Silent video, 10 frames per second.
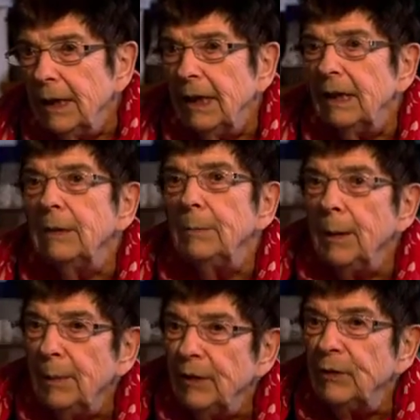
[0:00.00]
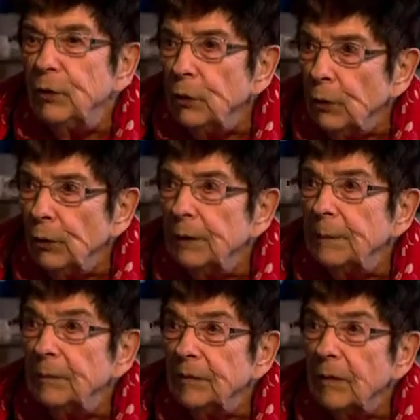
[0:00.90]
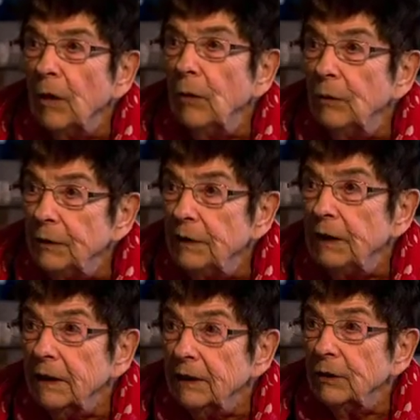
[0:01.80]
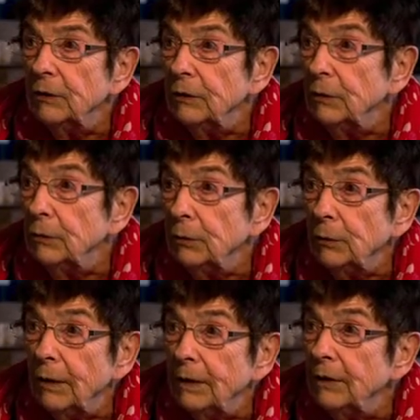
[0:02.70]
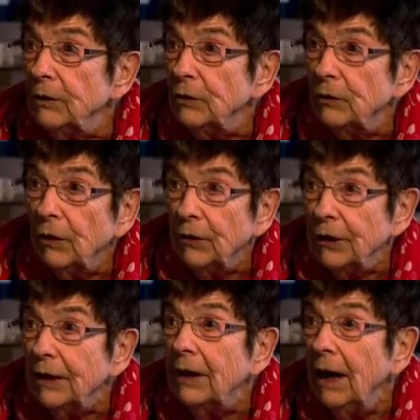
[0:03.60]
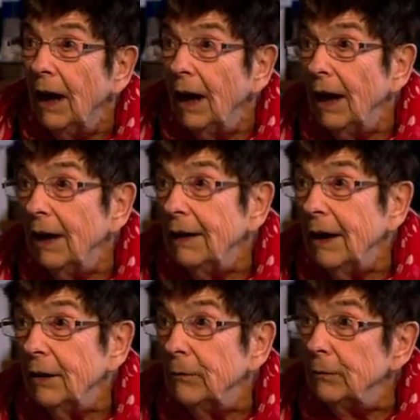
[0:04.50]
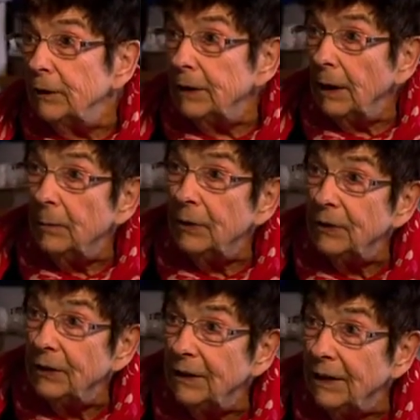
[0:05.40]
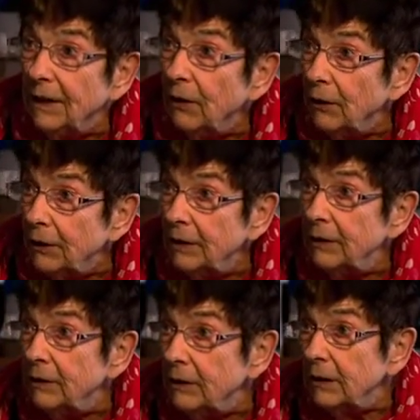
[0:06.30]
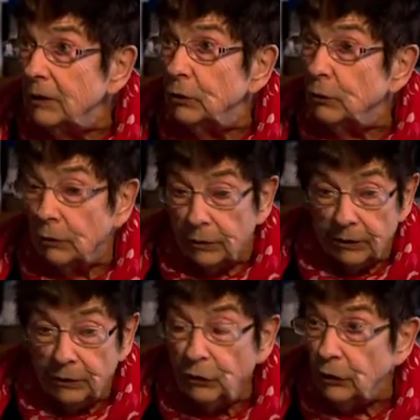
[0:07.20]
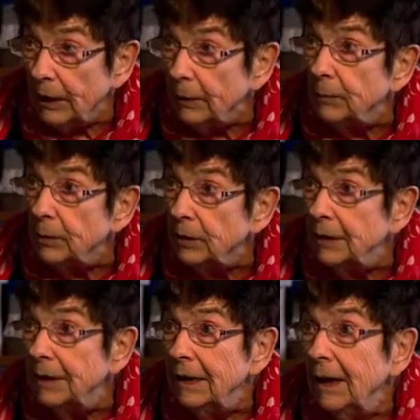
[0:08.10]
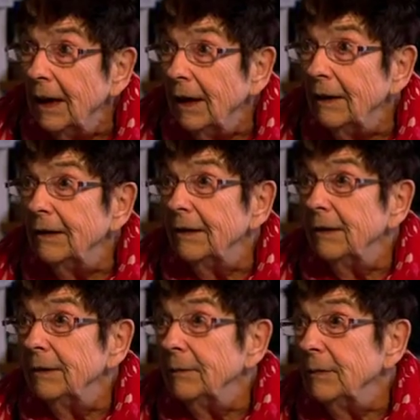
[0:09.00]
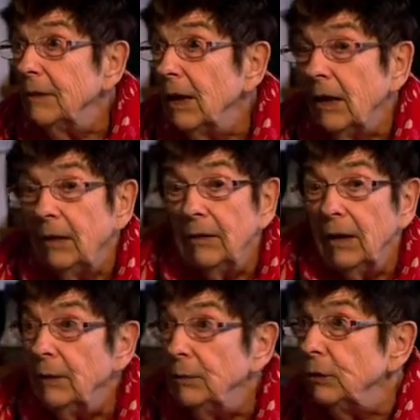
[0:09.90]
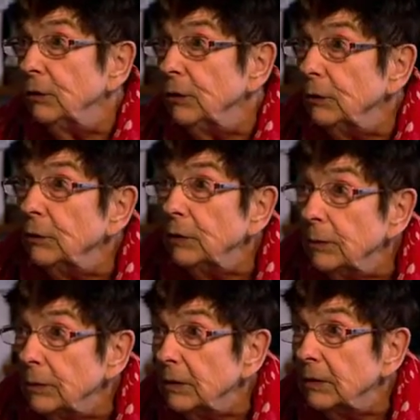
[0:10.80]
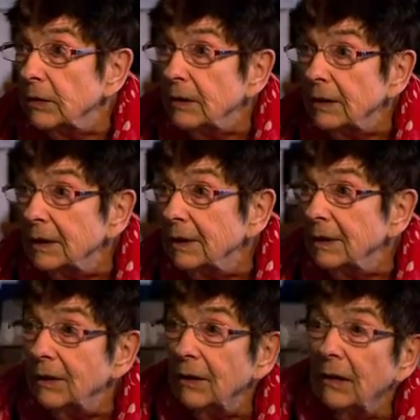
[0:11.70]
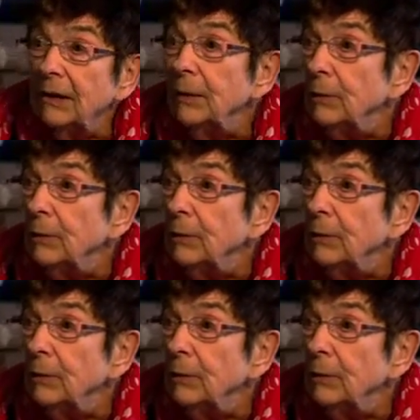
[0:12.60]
things people have drawn over the years. So it was quite historic. And I was able to see all these extraordinary shapes. And I was to use them as a starting